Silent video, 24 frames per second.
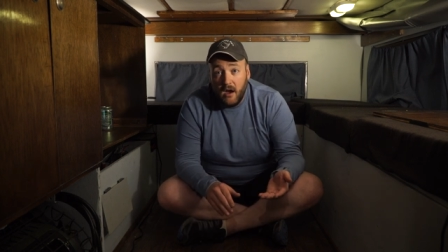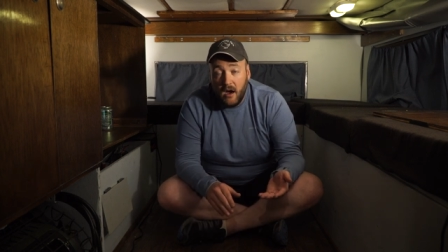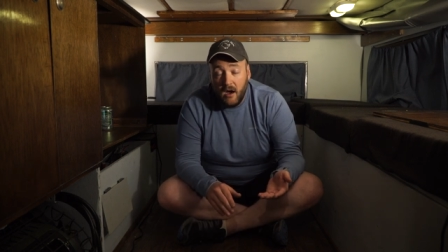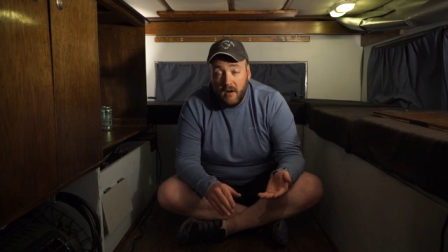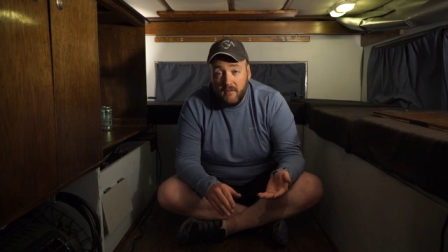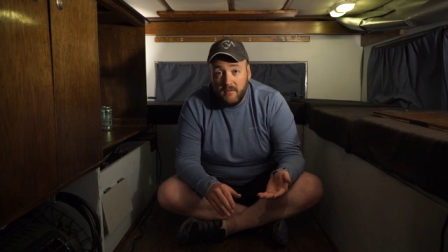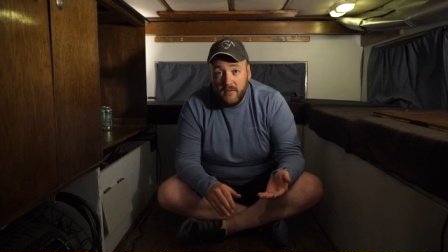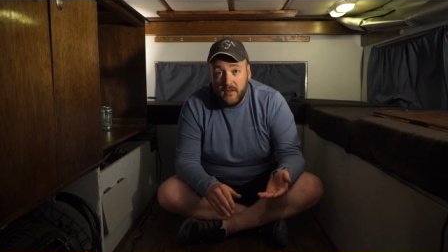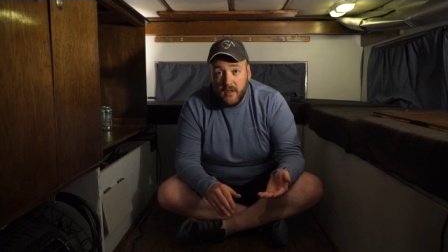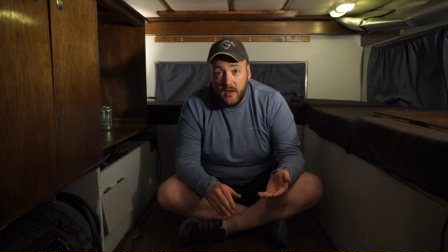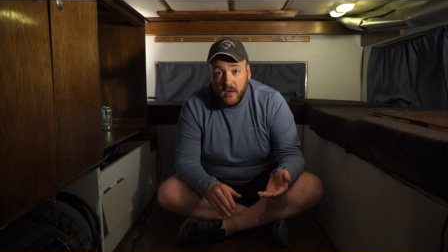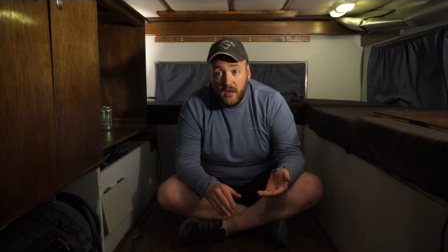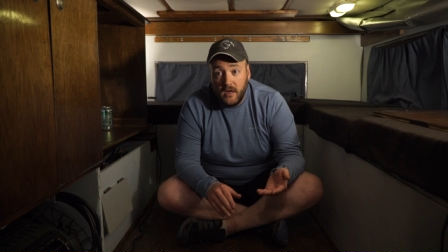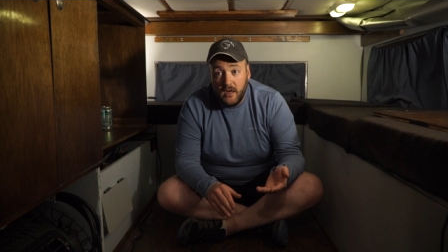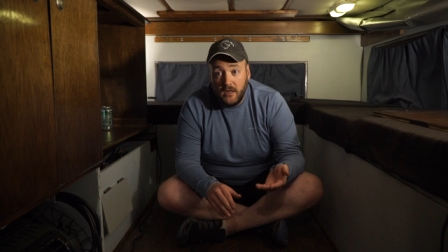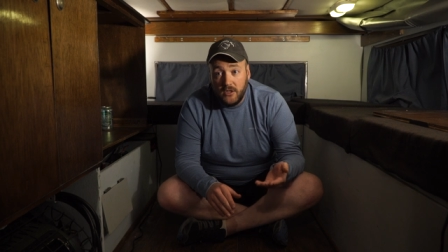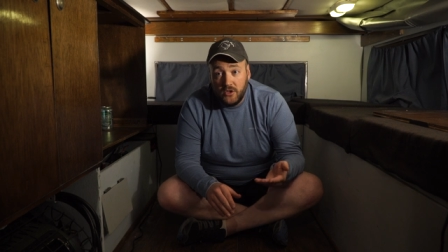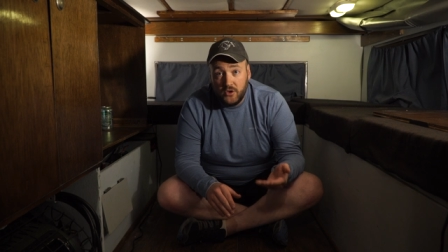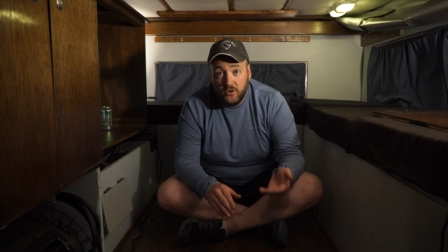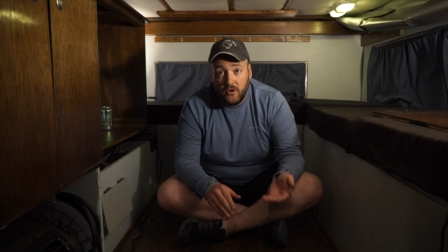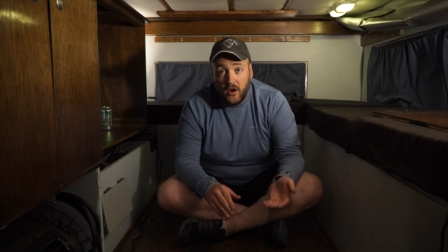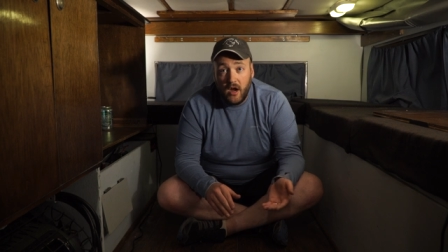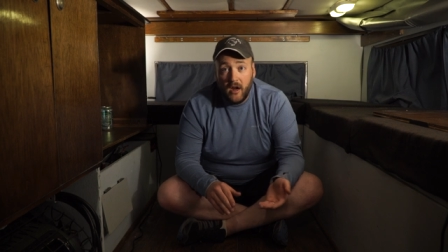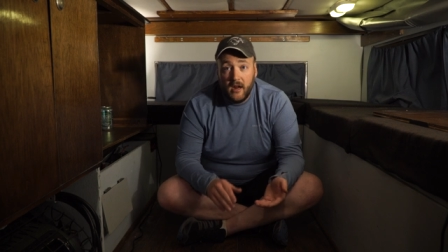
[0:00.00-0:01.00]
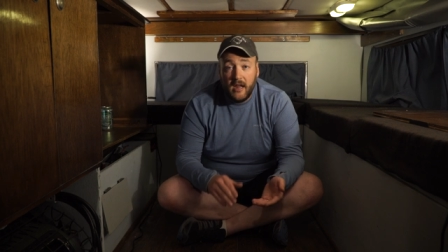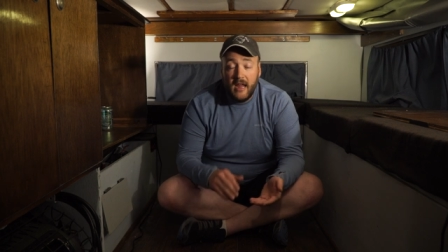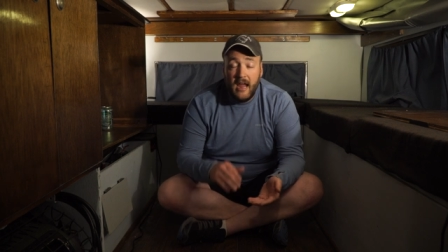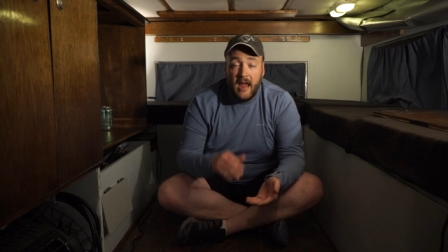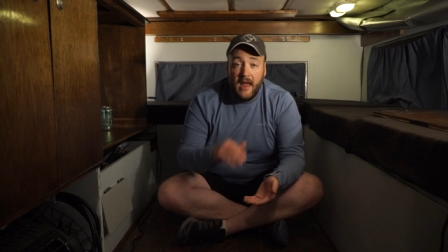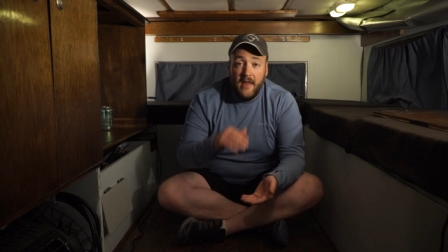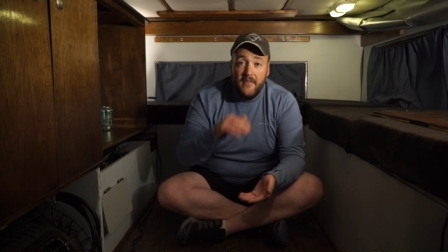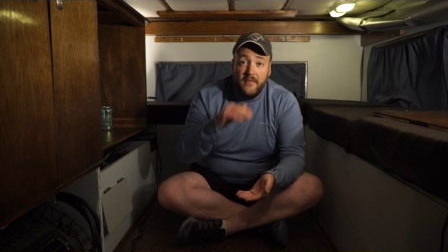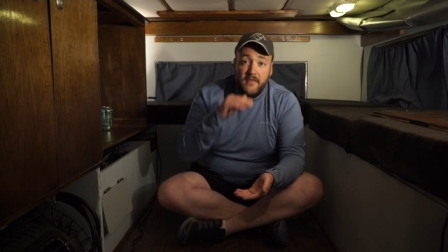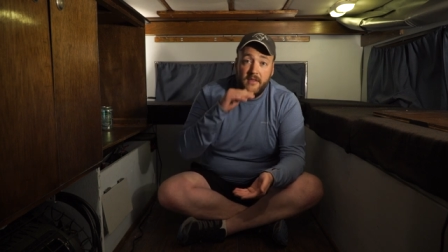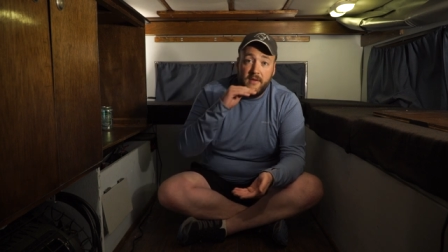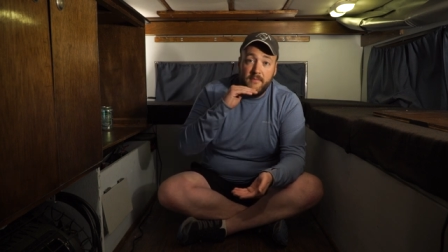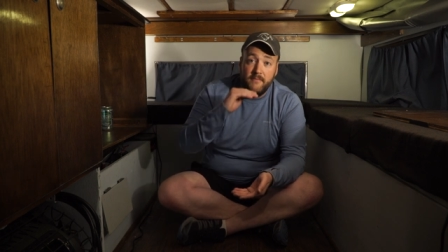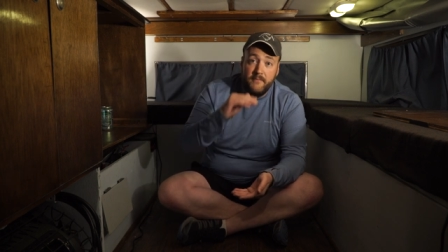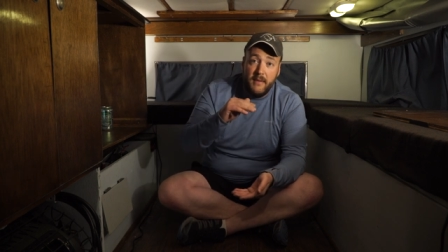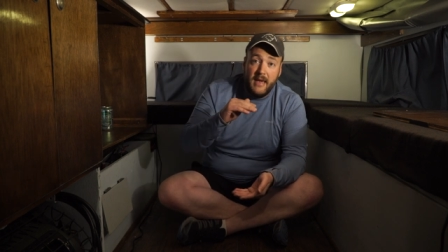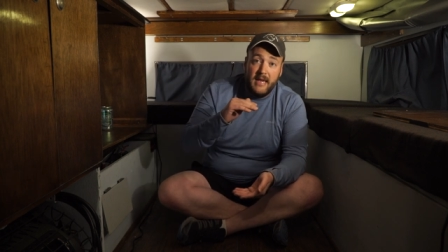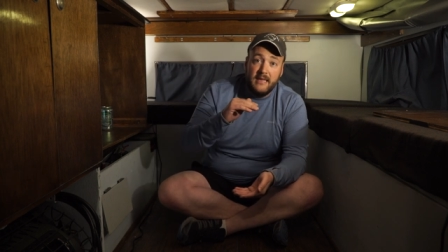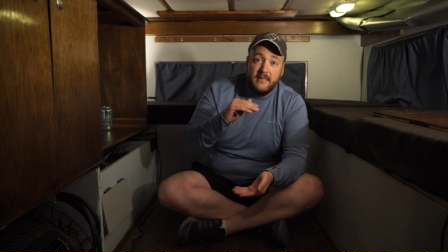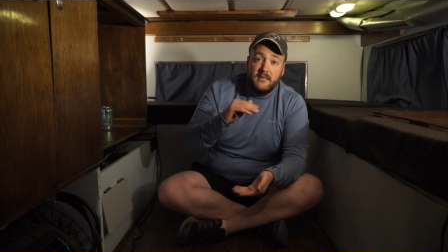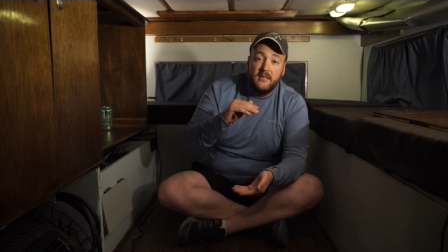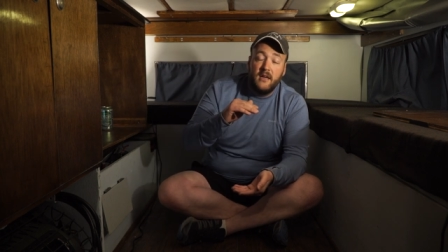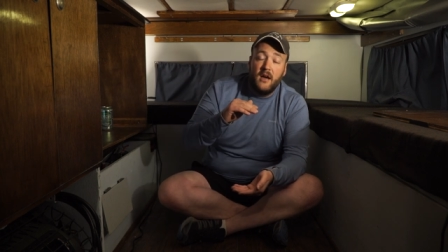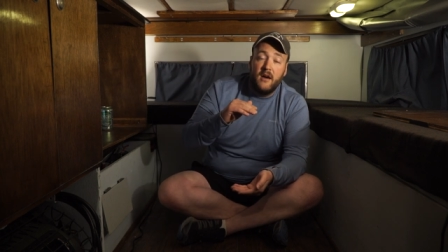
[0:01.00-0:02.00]
of the truck and the
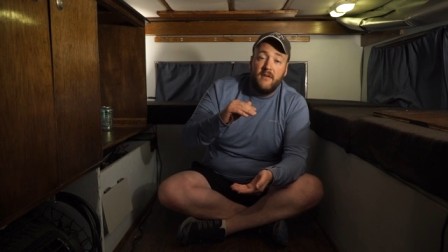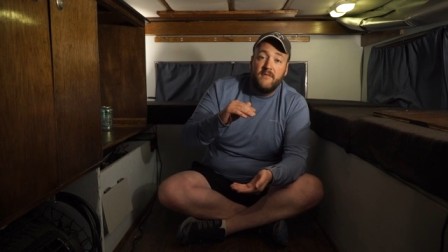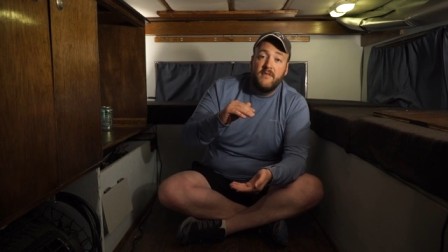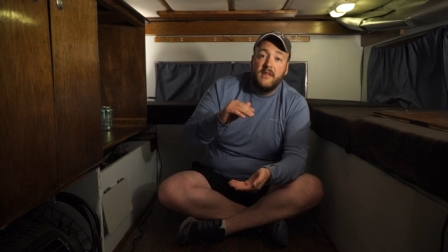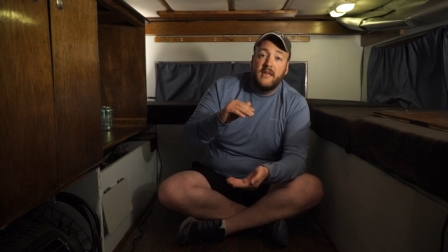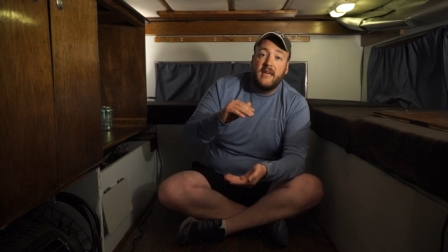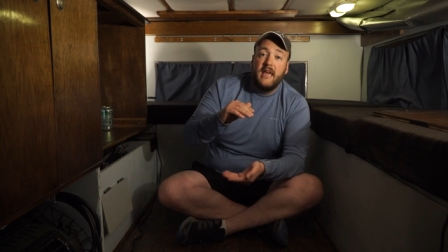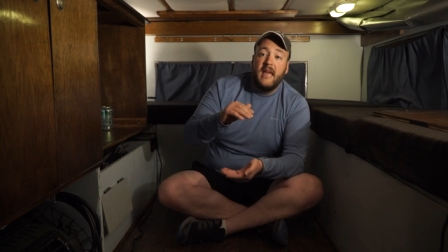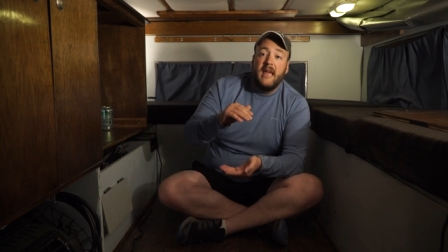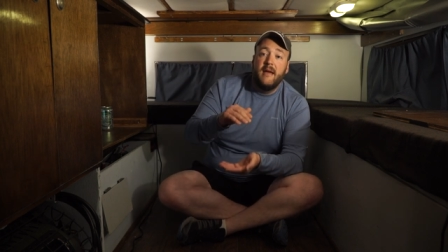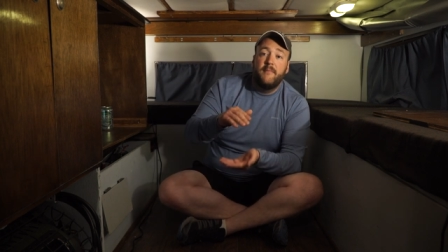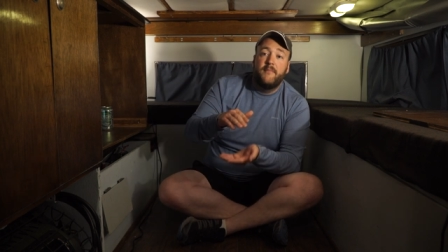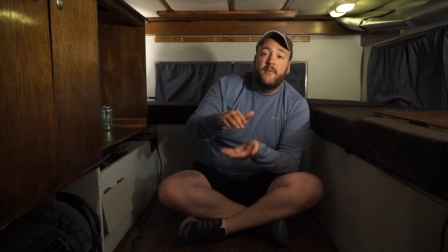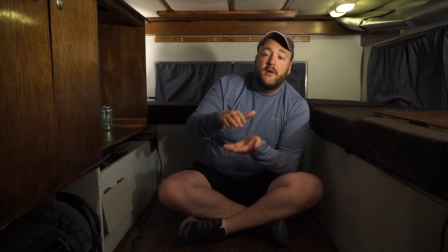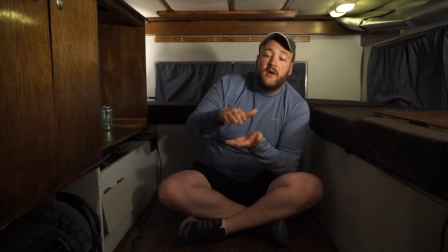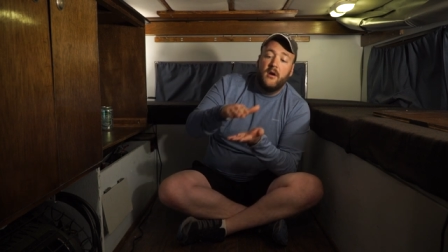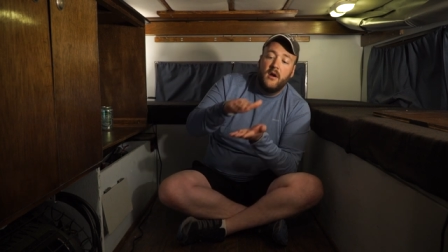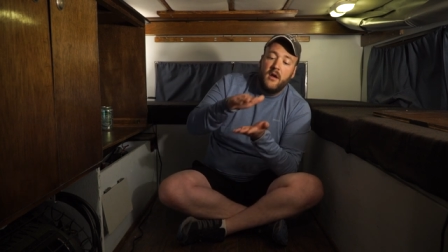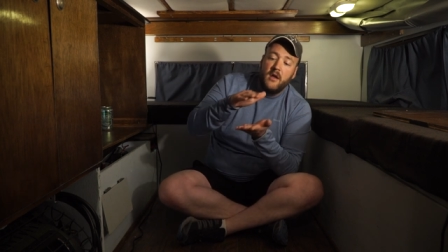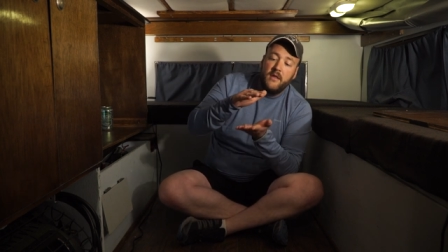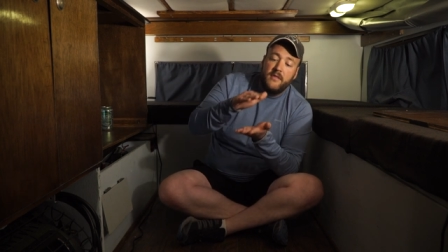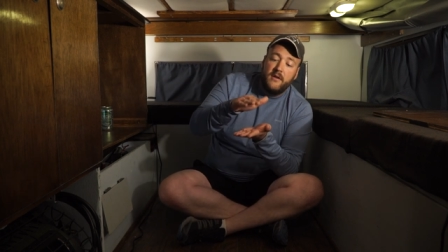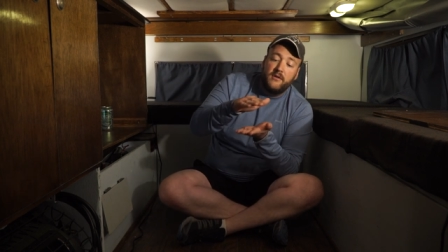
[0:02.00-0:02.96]
base of the camper.